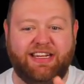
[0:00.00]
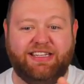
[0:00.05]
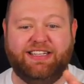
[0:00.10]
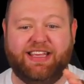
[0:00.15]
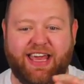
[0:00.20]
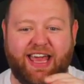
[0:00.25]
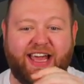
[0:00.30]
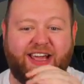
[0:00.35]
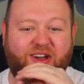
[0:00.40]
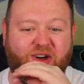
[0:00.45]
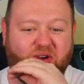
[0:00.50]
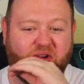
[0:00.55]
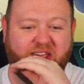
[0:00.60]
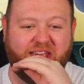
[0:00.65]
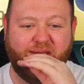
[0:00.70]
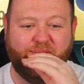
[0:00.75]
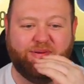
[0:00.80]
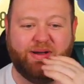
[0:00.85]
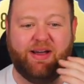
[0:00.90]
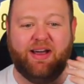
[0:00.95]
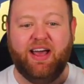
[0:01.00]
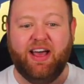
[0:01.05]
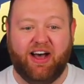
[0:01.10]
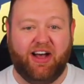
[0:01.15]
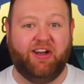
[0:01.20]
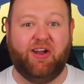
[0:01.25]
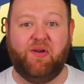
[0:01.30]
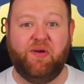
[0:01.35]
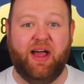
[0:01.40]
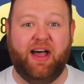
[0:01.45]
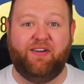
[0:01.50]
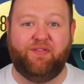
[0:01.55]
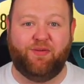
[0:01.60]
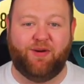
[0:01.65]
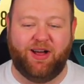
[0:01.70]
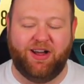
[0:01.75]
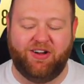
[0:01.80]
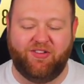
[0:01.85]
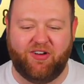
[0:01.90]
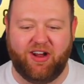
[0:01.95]
need to get a goalkeeper. I don't have
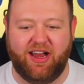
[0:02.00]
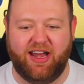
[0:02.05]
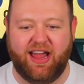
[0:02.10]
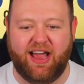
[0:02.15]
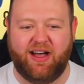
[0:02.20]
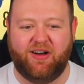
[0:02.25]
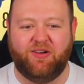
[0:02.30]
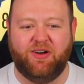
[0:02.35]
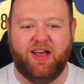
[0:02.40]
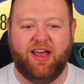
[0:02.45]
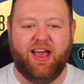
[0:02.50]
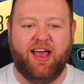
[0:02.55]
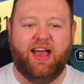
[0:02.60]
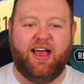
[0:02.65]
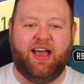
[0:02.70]
one right now.